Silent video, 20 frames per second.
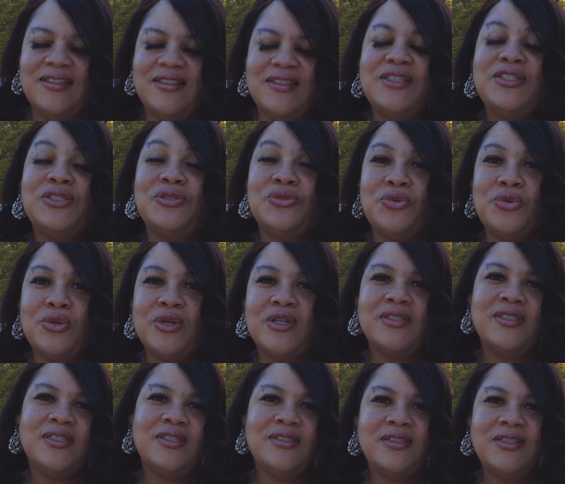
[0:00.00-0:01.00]
the store
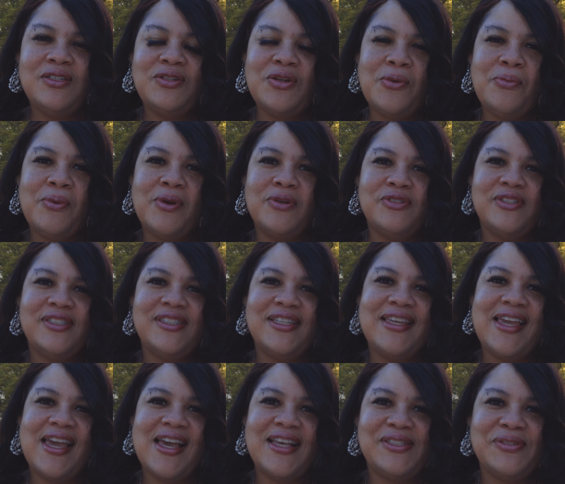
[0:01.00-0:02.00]
to, you know, purchase the
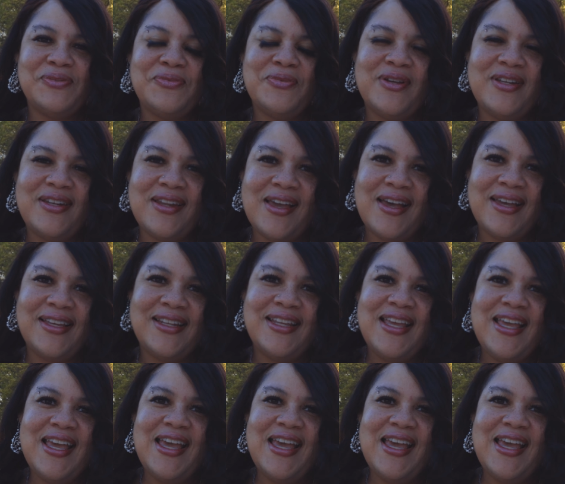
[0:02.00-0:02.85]
gas or whatnot.